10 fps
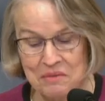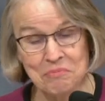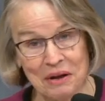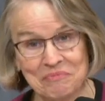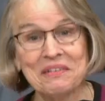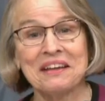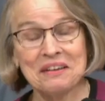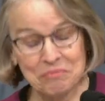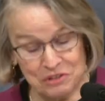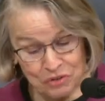But
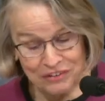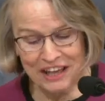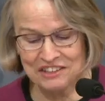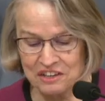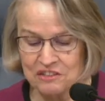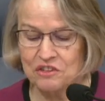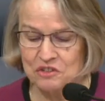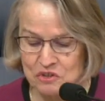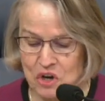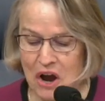Mr. Velasquez, can
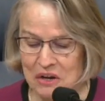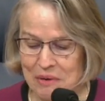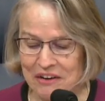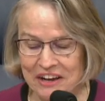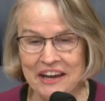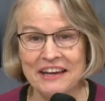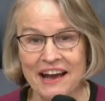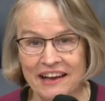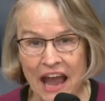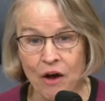you talk about hey,
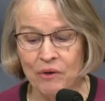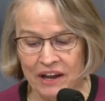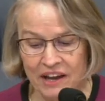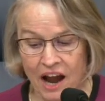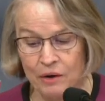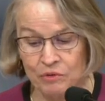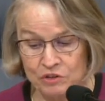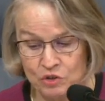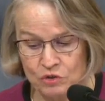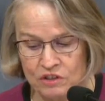how AI would
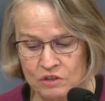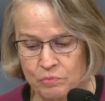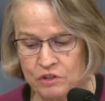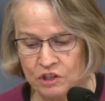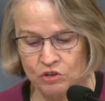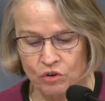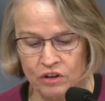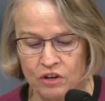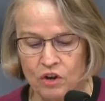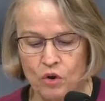do this,
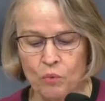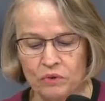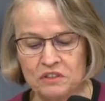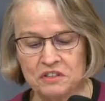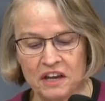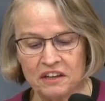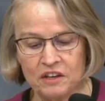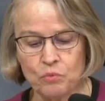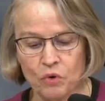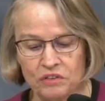particularly with the
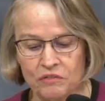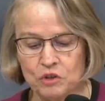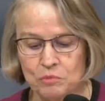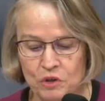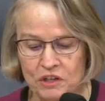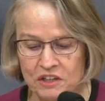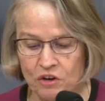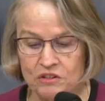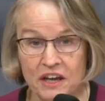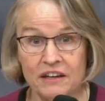decade worth of community care
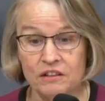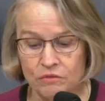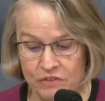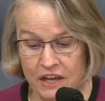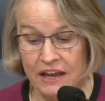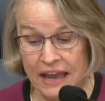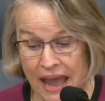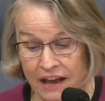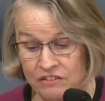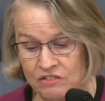data the VA
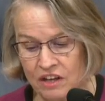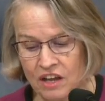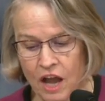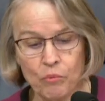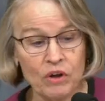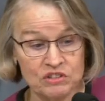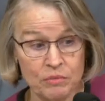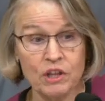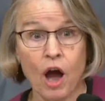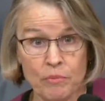has yep. and what some
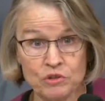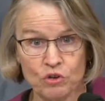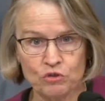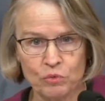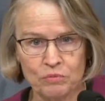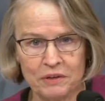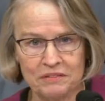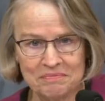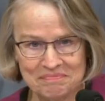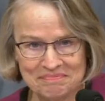of the obstacles would be?